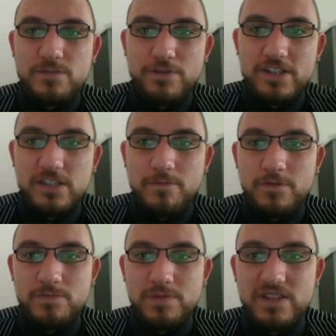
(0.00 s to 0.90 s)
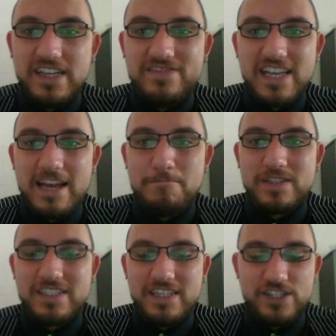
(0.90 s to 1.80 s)
principles, beliefs, and
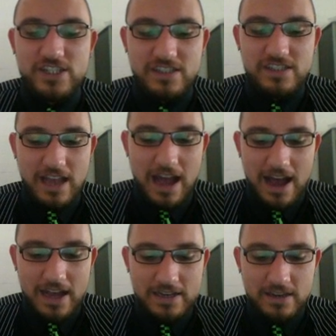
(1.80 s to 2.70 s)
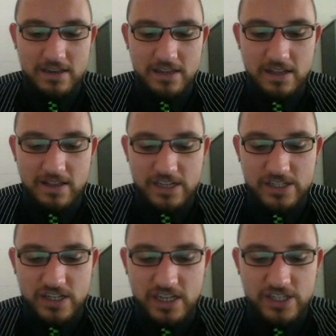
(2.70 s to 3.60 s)
positions on the
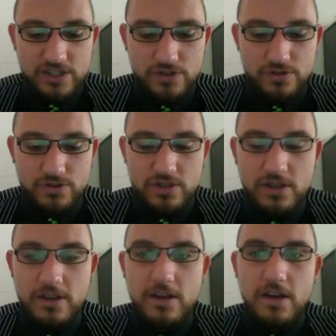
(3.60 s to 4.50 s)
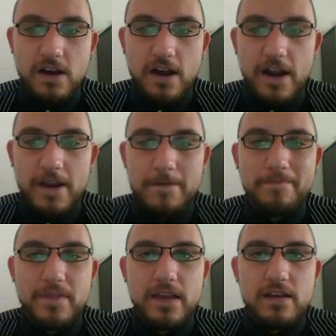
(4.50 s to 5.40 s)
election issues. All right?
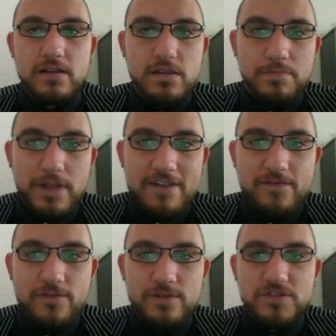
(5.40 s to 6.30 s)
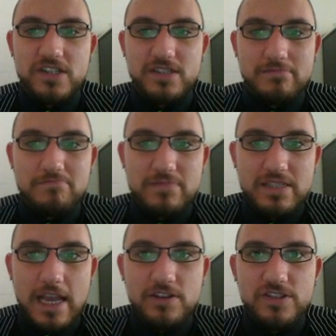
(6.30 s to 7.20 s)
The platform just
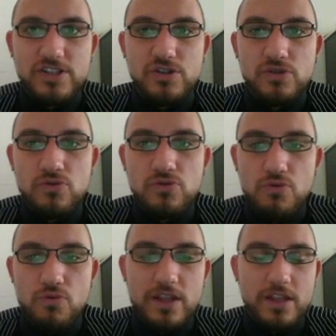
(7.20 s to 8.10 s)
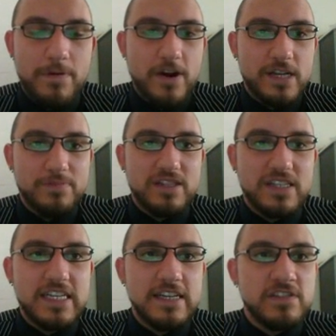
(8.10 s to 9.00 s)
tells you what the party
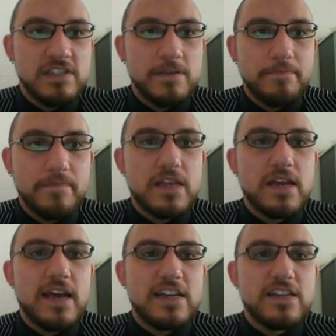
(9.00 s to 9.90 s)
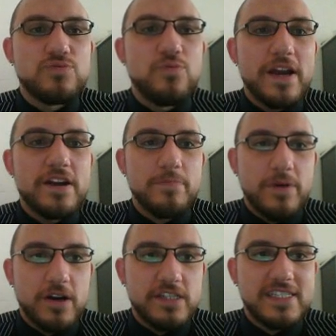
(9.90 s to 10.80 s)
believes, and it's where the
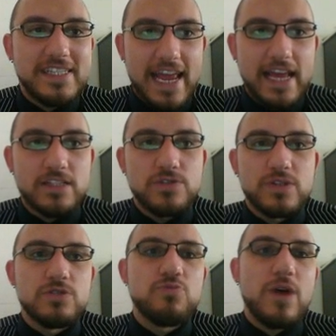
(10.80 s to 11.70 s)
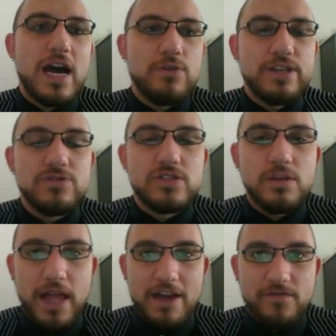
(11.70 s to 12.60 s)
party stands, which is why we use the
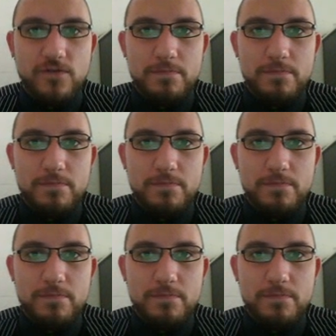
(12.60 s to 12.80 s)
platform